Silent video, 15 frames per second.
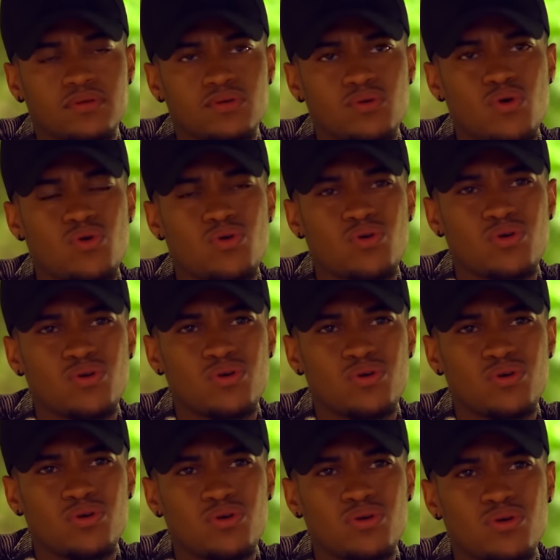Coco.
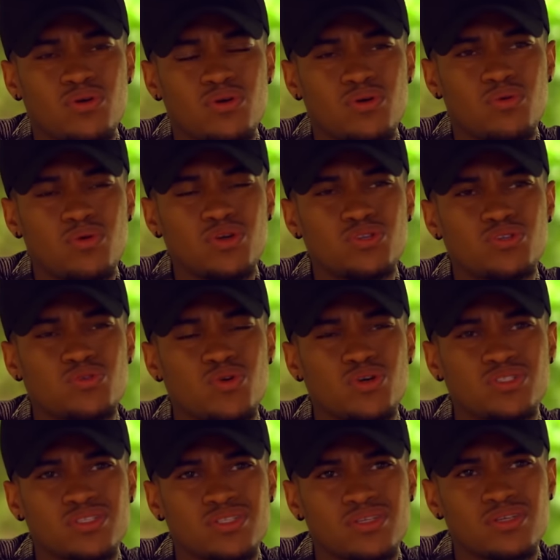What do you
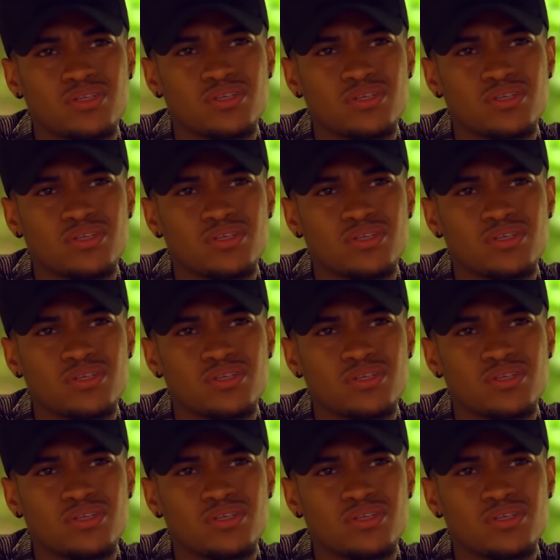want?